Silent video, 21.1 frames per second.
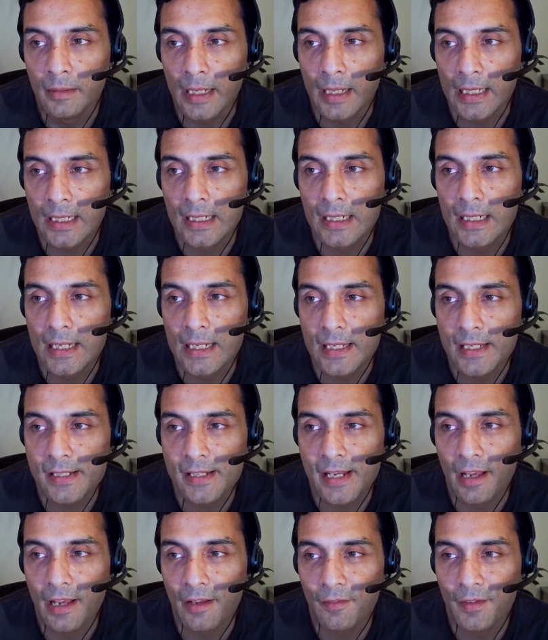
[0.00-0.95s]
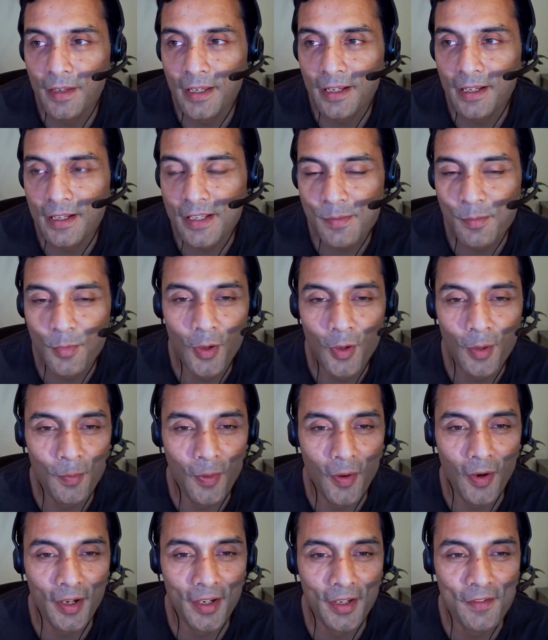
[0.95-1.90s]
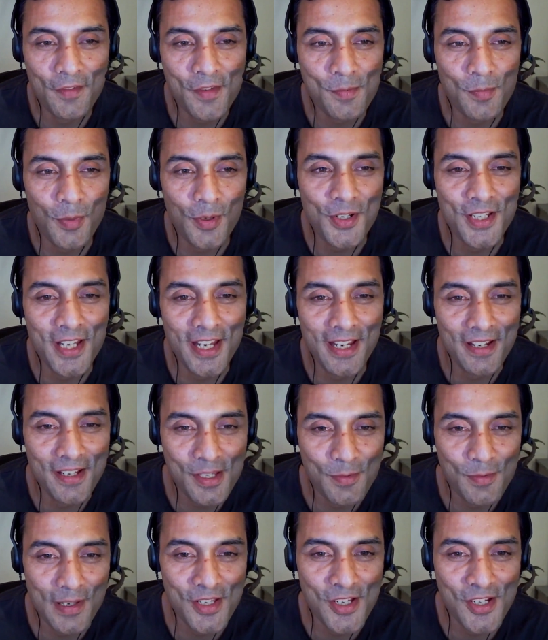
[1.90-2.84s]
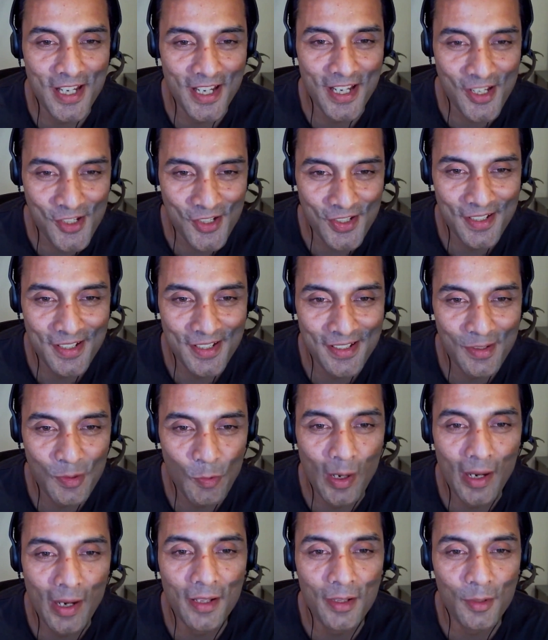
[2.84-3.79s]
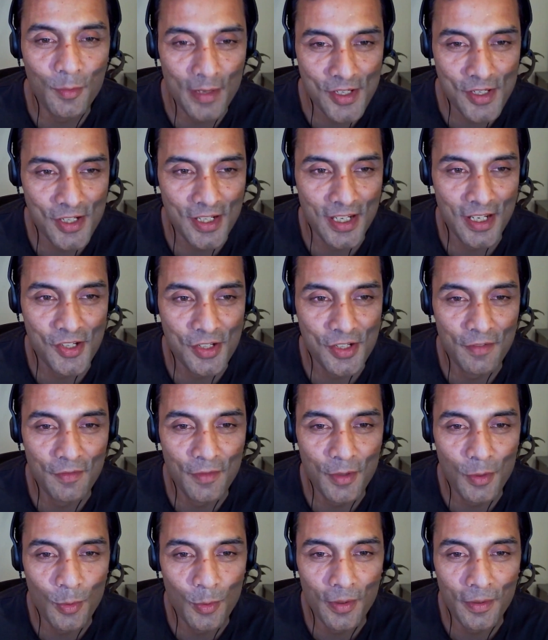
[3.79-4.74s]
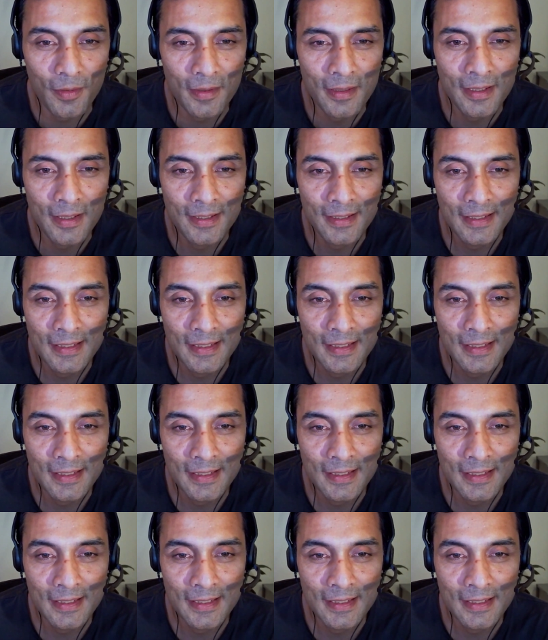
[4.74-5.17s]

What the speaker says: at least having a small pocket of spontaneous vegetation, wild vegetation, if you will.